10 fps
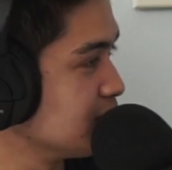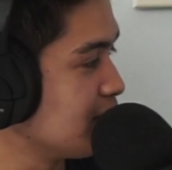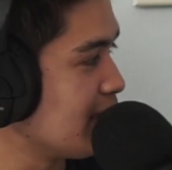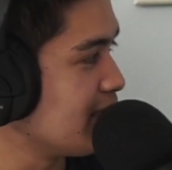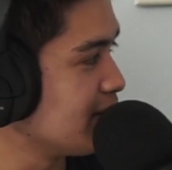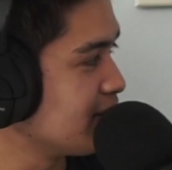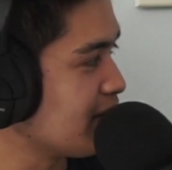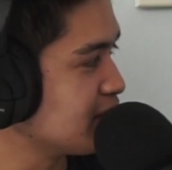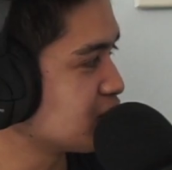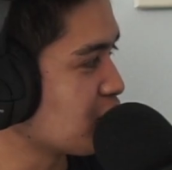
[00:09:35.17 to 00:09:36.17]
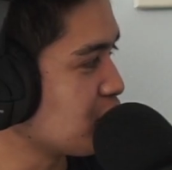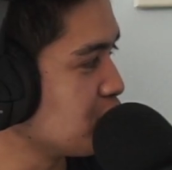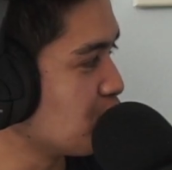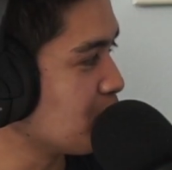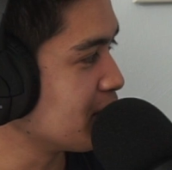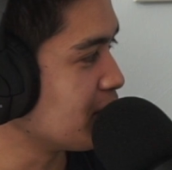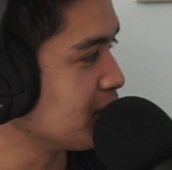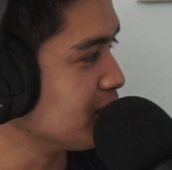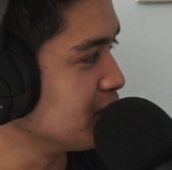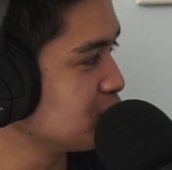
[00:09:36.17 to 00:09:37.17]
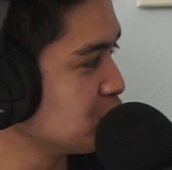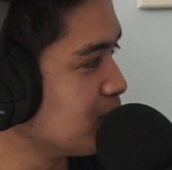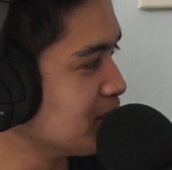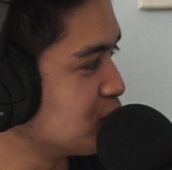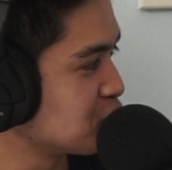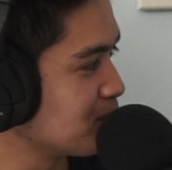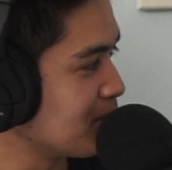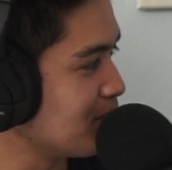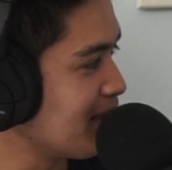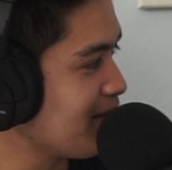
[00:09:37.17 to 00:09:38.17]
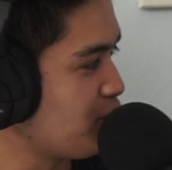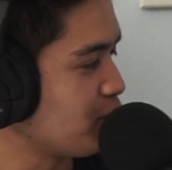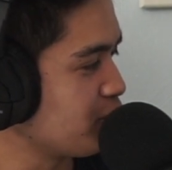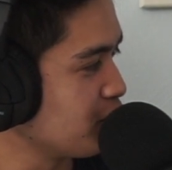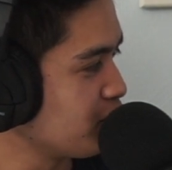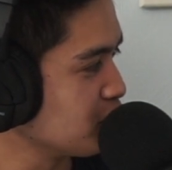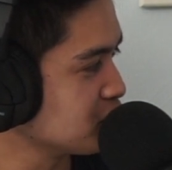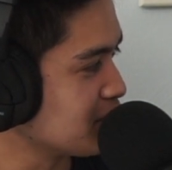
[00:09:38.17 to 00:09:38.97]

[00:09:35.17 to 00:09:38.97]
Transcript: And I saw you went on a TubeBuddy trip and met everyone for the first